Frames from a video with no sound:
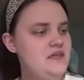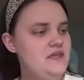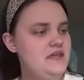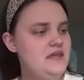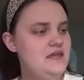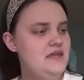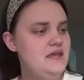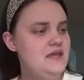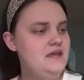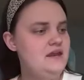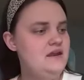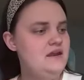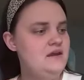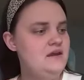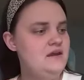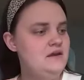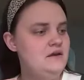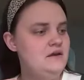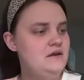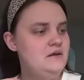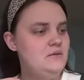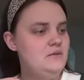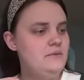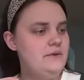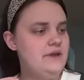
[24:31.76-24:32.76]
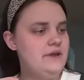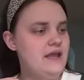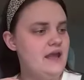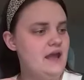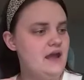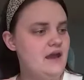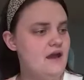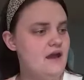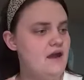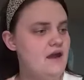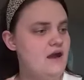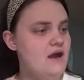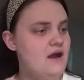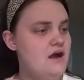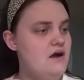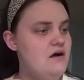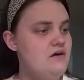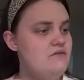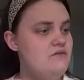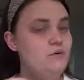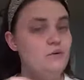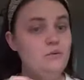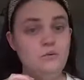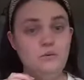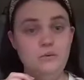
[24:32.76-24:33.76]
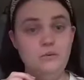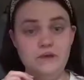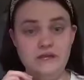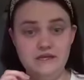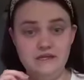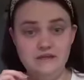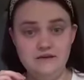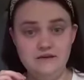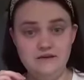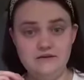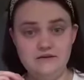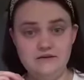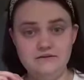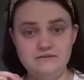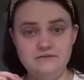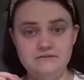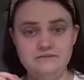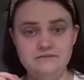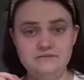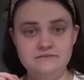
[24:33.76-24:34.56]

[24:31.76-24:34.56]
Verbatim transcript: then we have week.